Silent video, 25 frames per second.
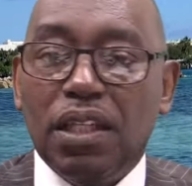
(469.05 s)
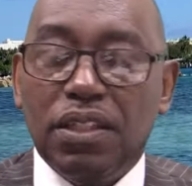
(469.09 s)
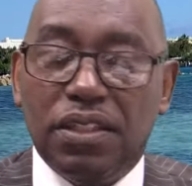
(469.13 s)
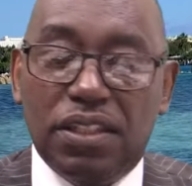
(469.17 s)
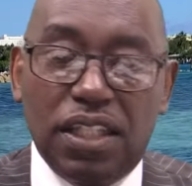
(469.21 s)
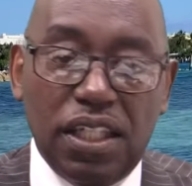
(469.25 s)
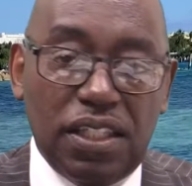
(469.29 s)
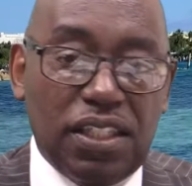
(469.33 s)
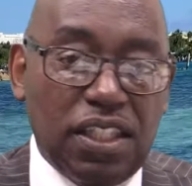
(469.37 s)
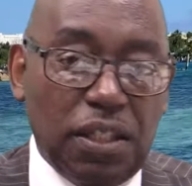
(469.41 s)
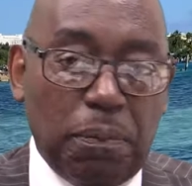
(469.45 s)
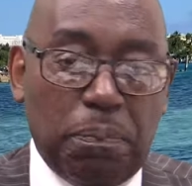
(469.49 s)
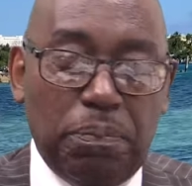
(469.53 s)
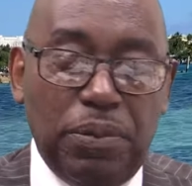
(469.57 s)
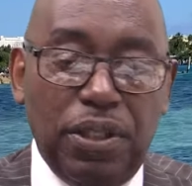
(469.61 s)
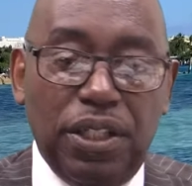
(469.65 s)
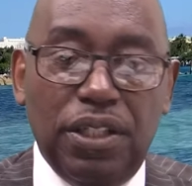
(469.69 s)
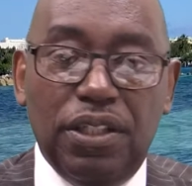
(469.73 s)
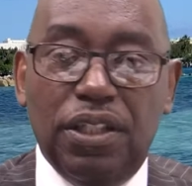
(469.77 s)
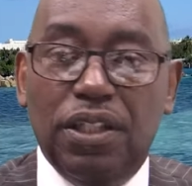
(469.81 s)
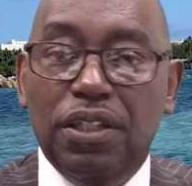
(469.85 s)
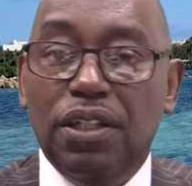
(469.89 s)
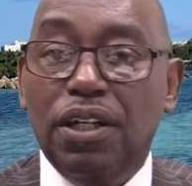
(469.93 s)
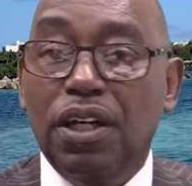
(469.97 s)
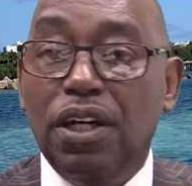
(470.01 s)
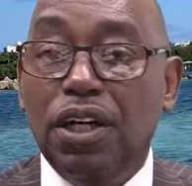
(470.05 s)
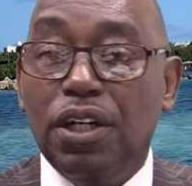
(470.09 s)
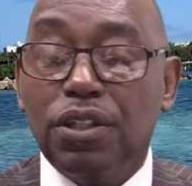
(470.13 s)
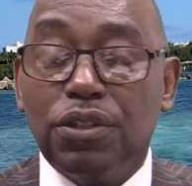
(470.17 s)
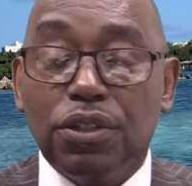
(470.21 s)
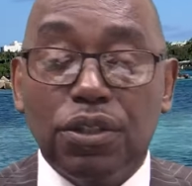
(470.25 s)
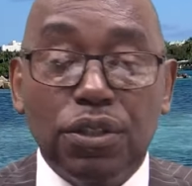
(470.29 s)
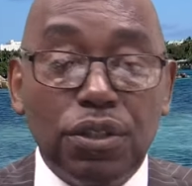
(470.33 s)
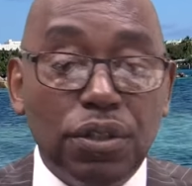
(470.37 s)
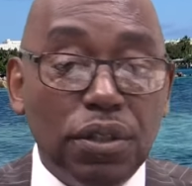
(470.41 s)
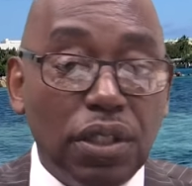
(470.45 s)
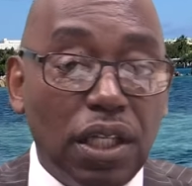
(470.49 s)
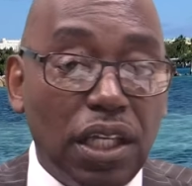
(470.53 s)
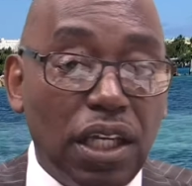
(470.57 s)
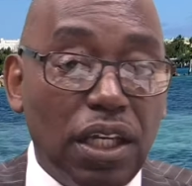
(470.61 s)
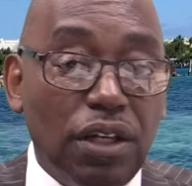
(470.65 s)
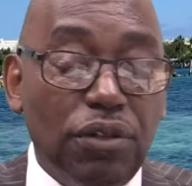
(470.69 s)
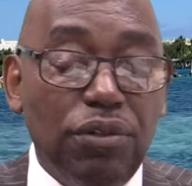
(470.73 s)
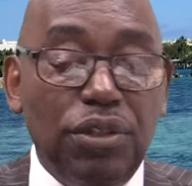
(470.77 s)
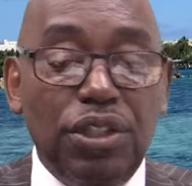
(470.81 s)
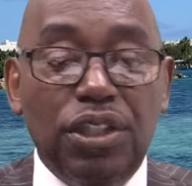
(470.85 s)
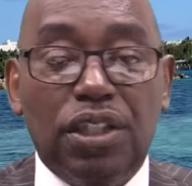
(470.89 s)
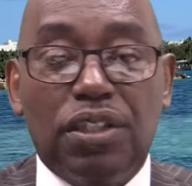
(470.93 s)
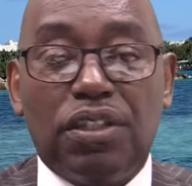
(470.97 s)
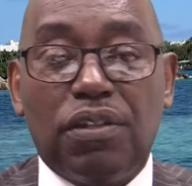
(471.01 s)
discipline, and other
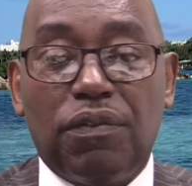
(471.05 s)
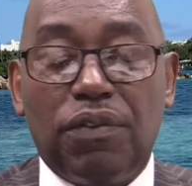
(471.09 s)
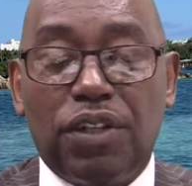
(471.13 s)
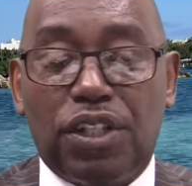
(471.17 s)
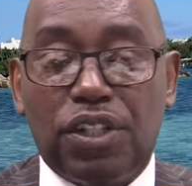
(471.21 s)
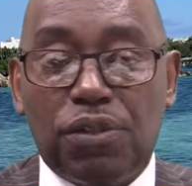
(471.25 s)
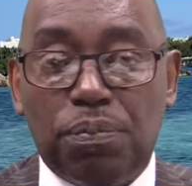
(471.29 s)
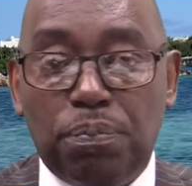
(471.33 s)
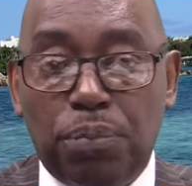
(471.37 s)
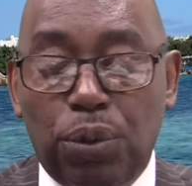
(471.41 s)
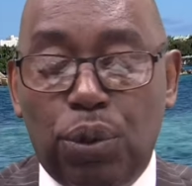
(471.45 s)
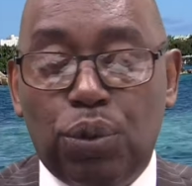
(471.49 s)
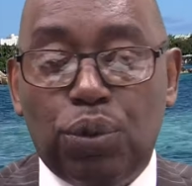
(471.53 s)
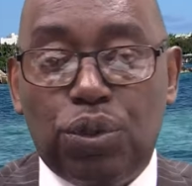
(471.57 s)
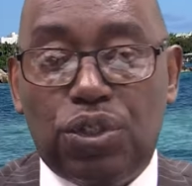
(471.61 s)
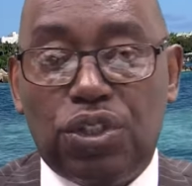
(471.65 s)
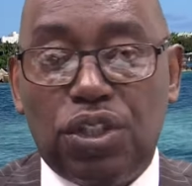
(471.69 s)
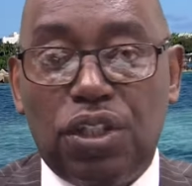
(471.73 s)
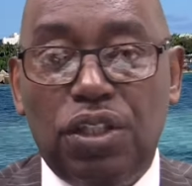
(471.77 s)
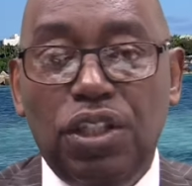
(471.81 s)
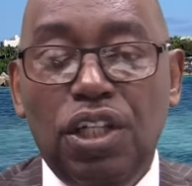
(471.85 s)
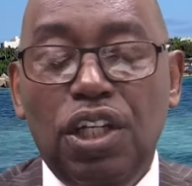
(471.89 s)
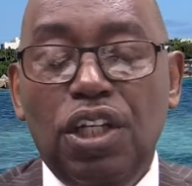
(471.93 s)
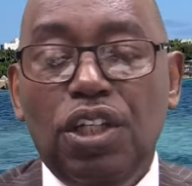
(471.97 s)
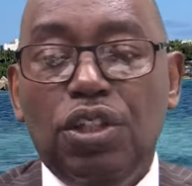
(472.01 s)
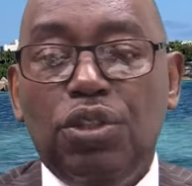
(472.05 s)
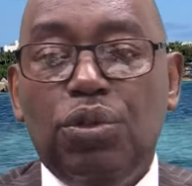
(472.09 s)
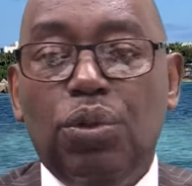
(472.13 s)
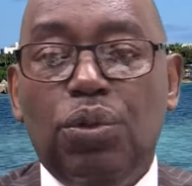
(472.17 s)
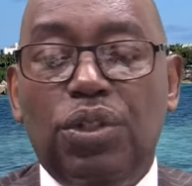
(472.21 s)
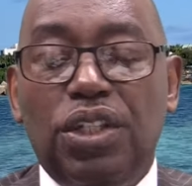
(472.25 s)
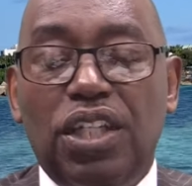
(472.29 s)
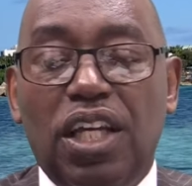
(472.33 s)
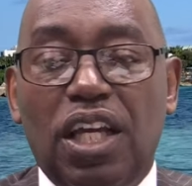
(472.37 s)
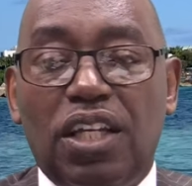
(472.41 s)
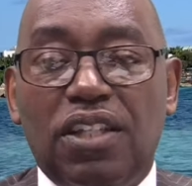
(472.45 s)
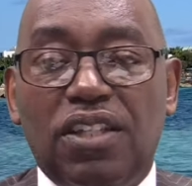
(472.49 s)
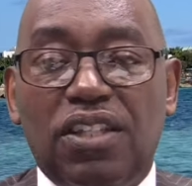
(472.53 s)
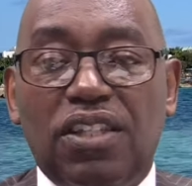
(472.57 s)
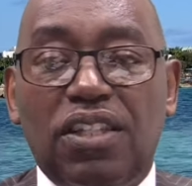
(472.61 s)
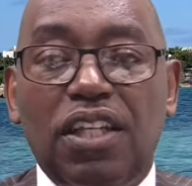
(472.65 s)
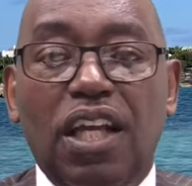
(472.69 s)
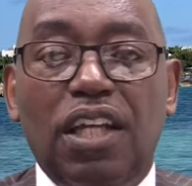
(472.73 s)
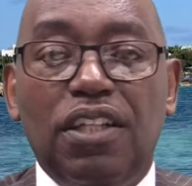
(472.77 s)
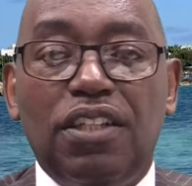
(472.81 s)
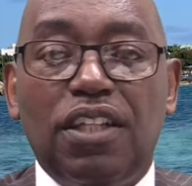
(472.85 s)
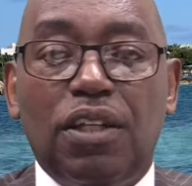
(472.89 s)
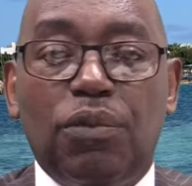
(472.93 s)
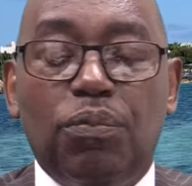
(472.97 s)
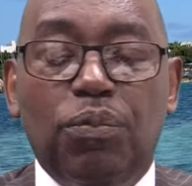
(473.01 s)
areas of exposure to the
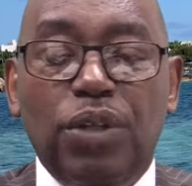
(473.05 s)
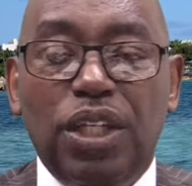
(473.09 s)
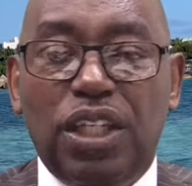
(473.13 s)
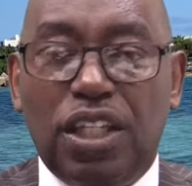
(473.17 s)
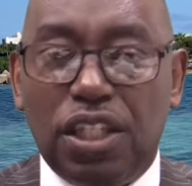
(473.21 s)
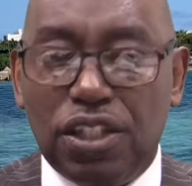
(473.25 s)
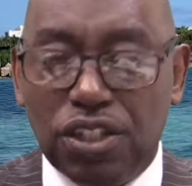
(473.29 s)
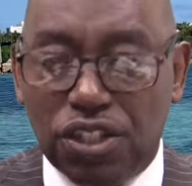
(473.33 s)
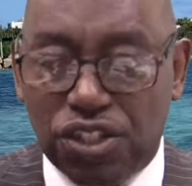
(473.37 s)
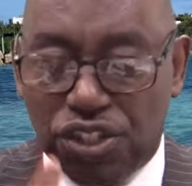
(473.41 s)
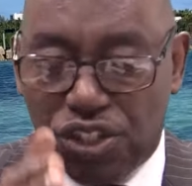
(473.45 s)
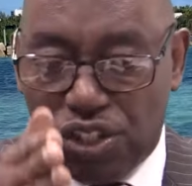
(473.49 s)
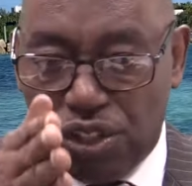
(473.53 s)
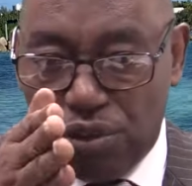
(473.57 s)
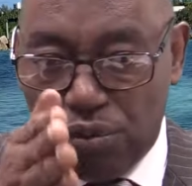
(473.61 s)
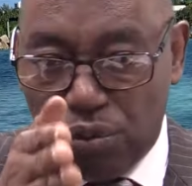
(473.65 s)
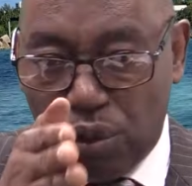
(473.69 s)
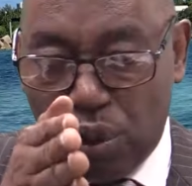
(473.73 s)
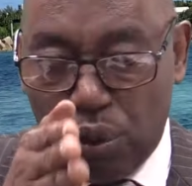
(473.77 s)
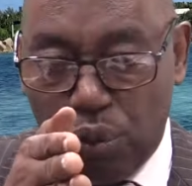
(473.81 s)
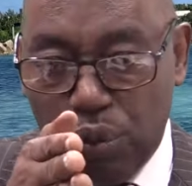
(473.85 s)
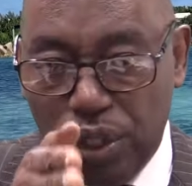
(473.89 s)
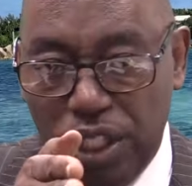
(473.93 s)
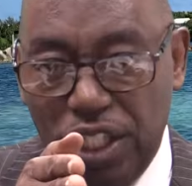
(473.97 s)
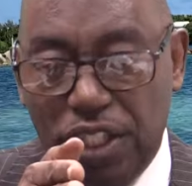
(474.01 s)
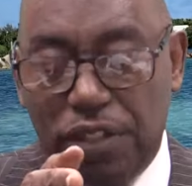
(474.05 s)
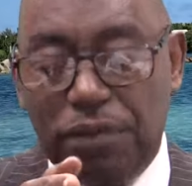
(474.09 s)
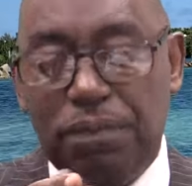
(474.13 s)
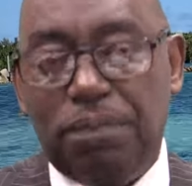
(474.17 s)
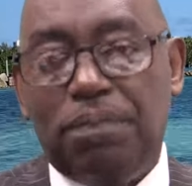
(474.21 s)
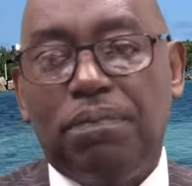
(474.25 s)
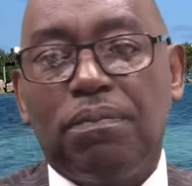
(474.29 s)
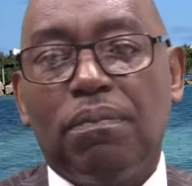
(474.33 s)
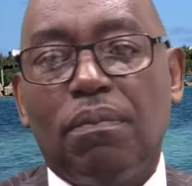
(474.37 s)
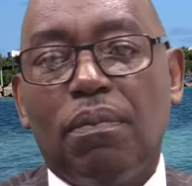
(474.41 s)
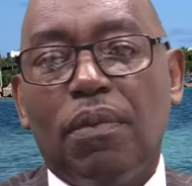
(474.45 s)
extent that we can zero in,